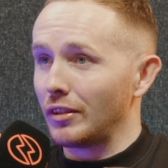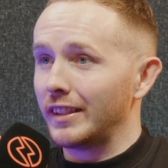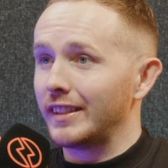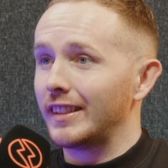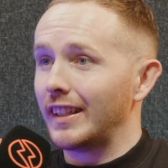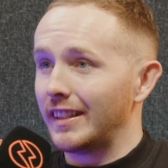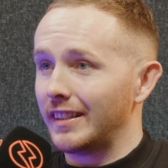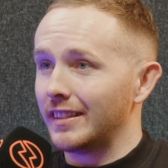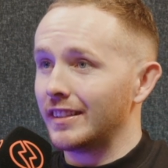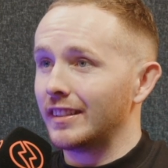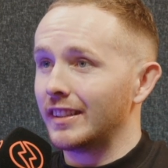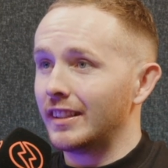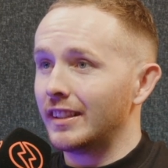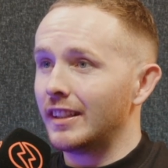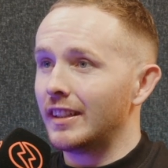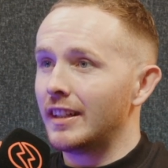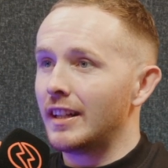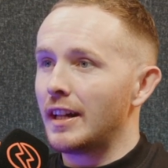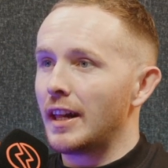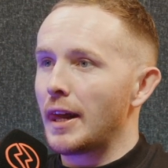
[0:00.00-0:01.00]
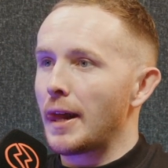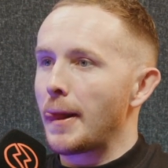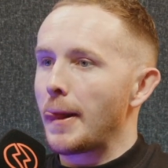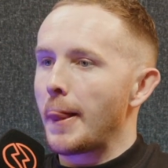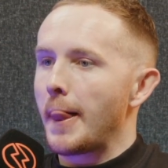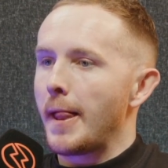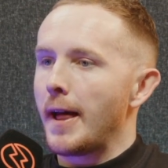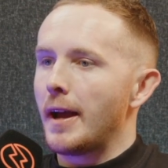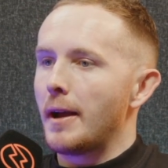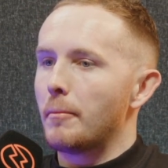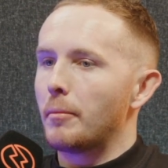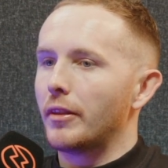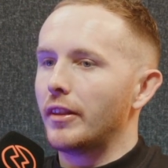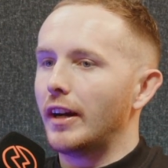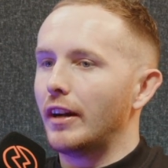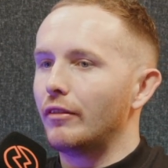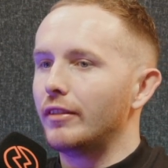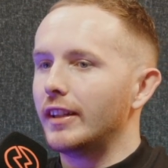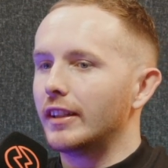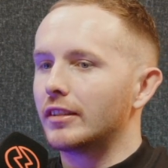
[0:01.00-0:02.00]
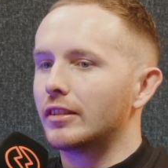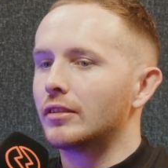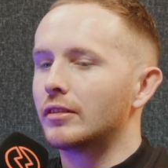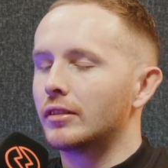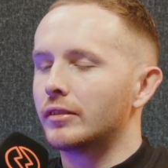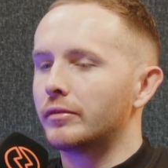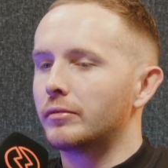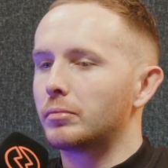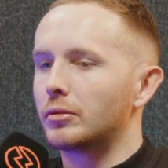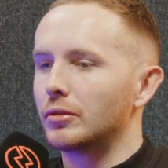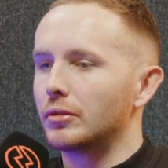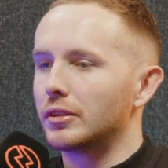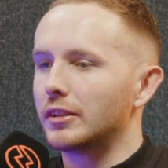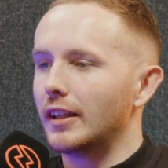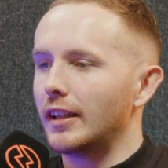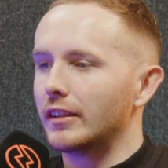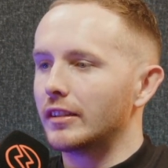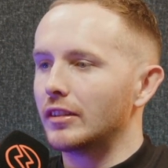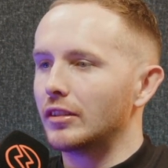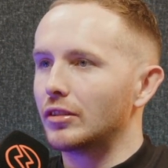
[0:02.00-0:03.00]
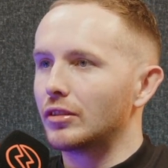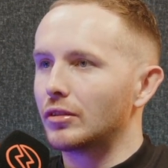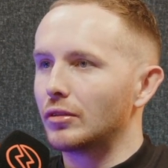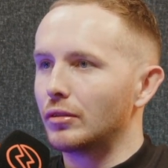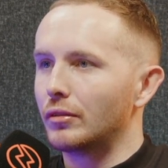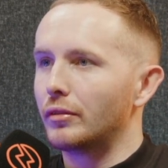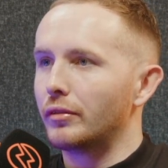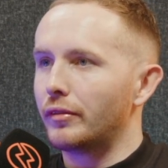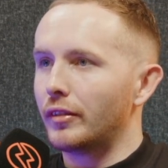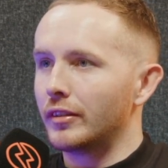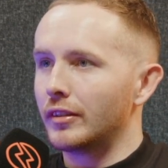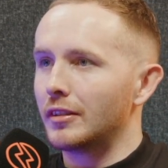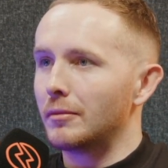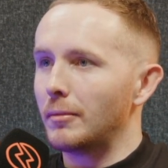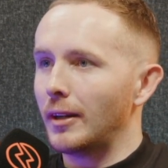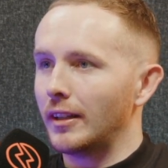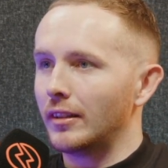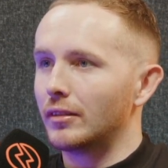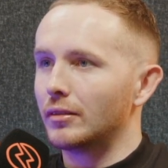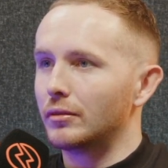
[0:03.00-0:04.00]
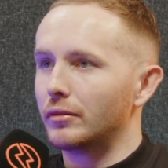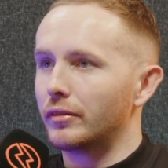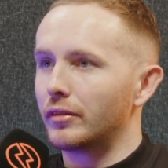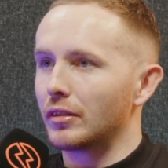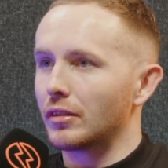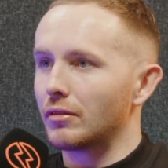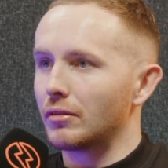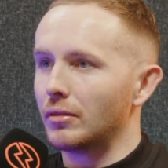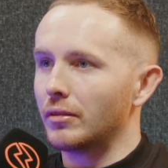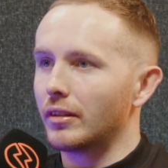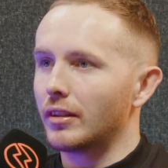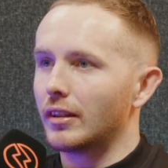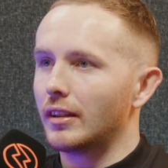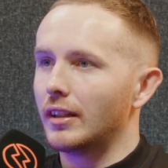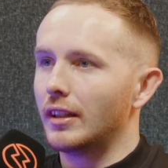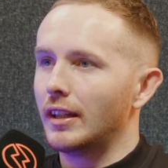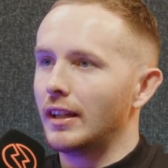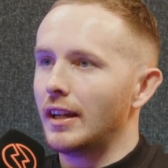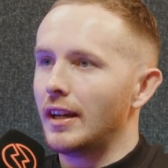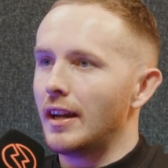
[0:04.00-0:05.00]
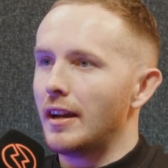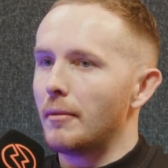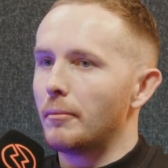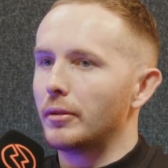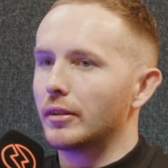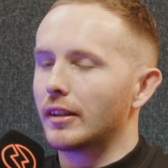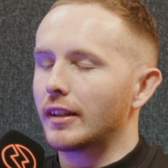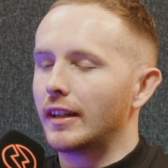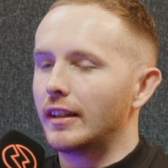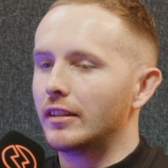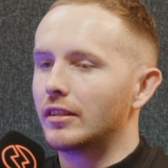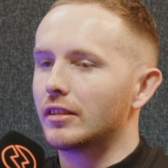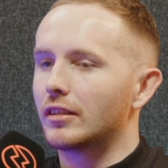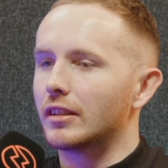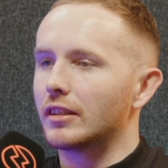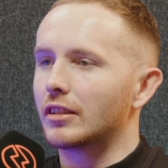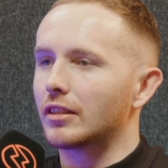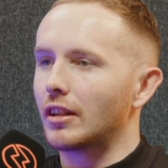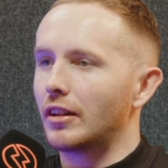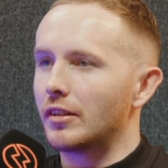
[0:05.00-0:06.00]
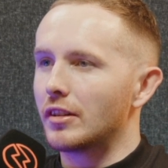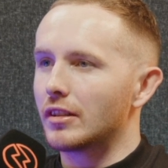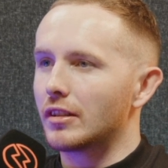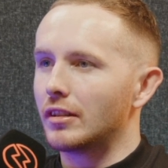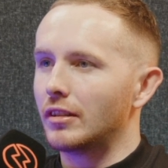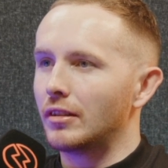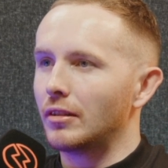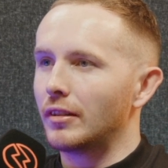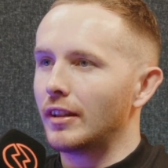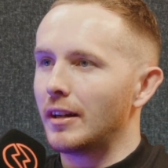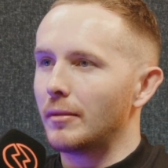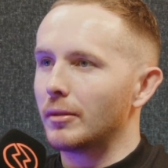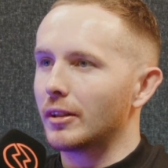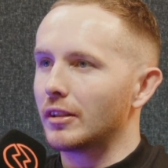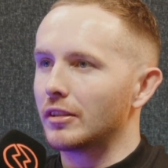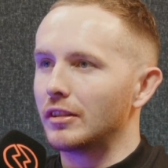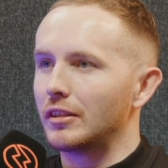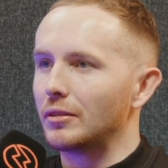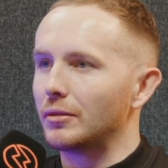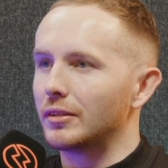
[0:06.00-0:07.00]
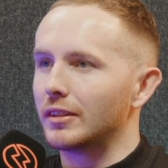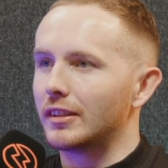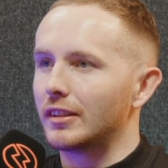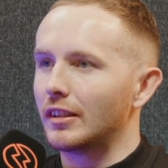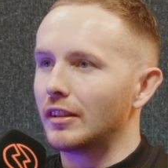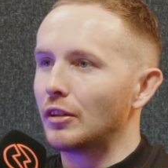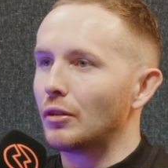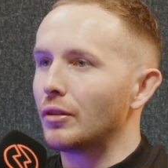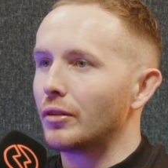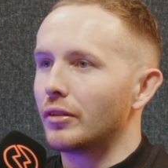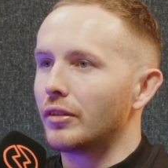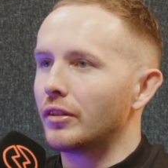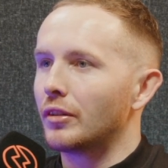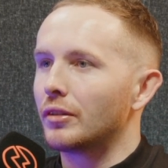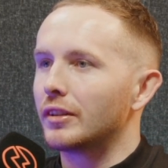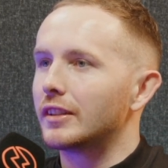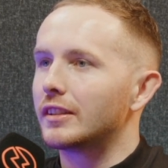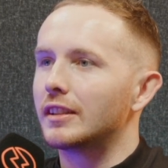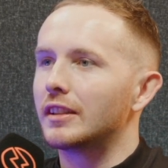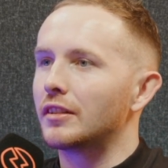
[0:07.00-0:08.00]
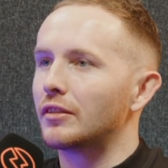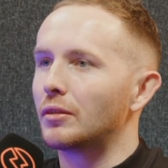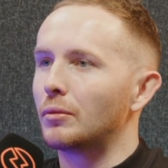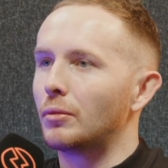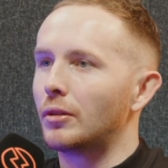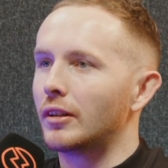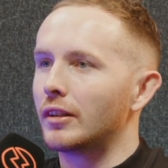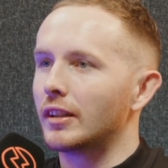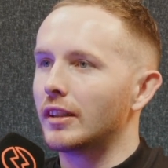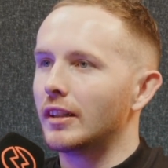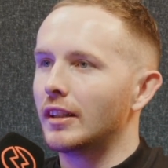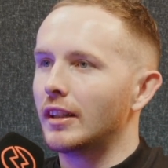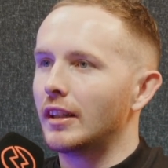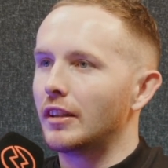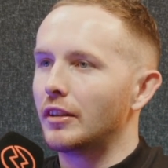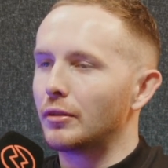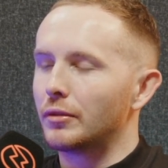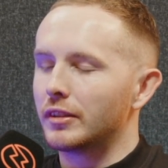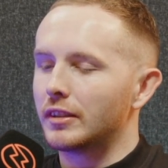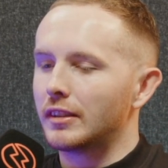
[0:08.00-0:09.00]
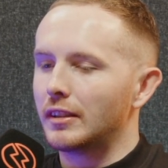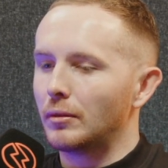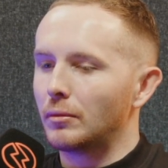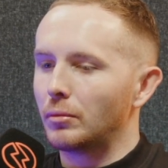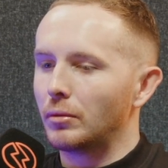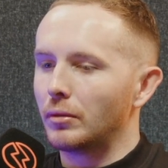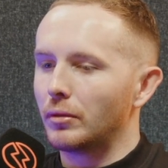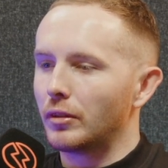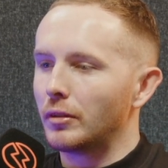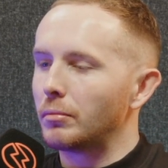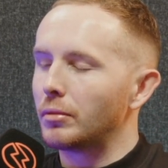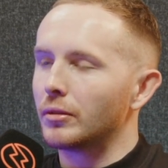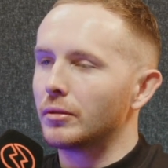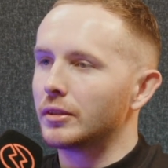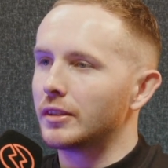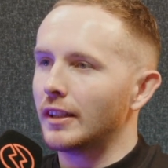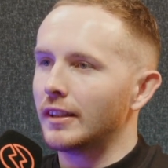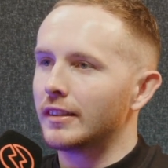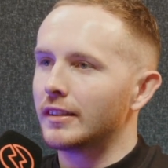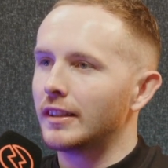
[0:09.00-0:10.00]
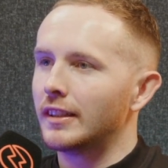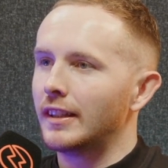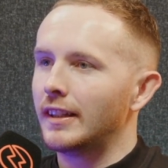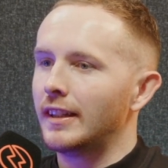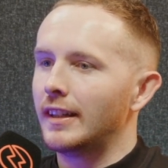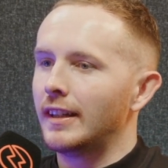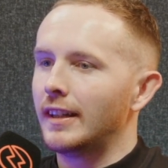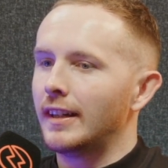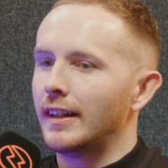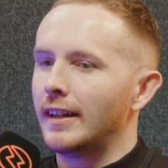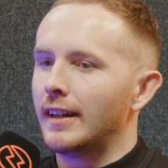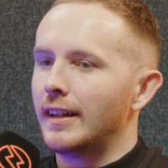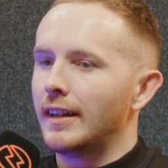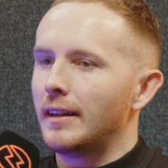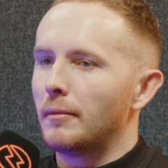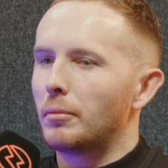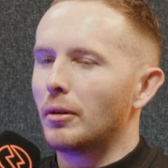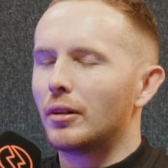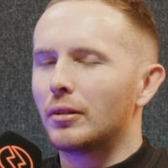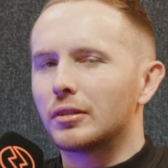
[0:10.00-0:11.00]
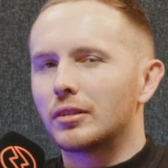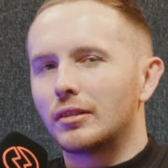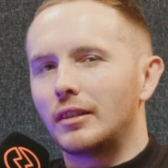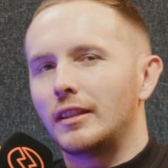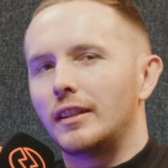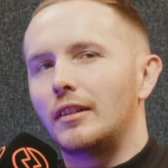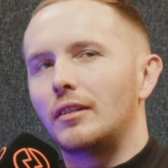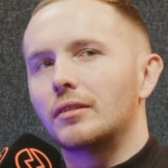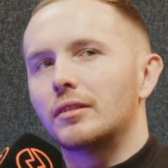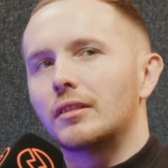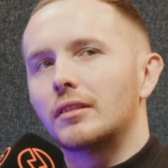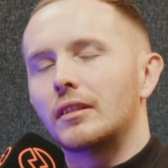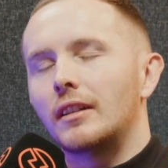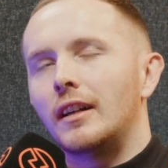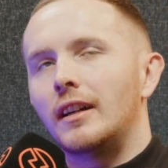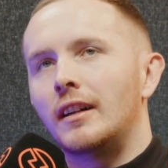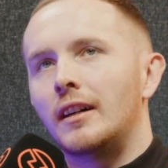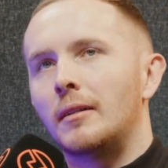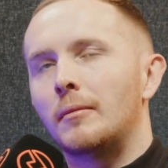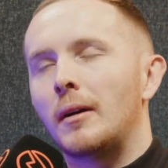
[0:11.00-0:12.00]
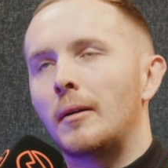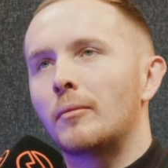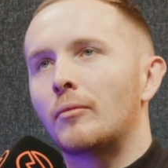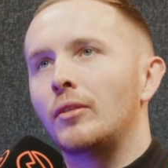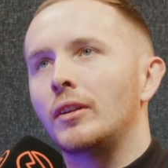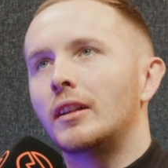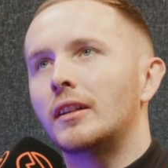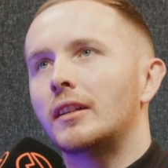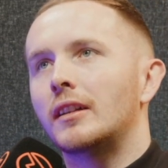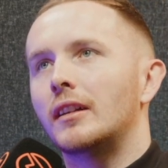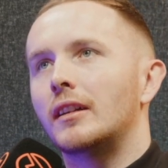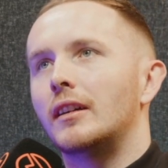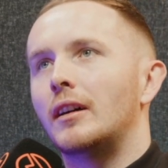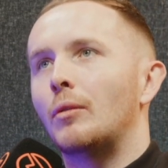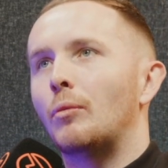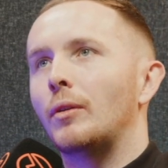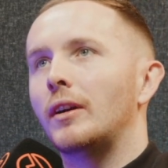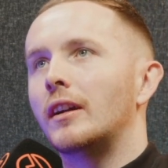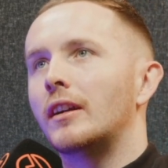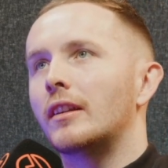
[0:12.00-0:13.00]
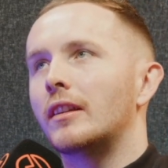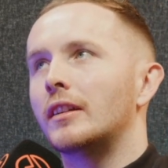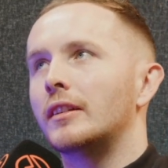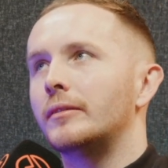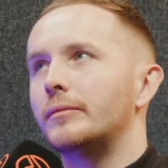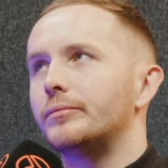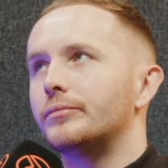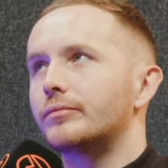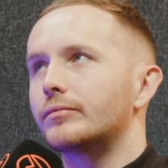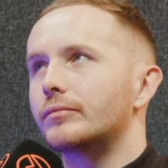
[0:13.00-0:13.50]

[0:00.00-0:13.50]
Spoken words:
really tight and lean. But that reiterative process is so fundamental for growth. But kids are discouraged to do that because they only see the reward. They don't see the process. But also, I'm really aware that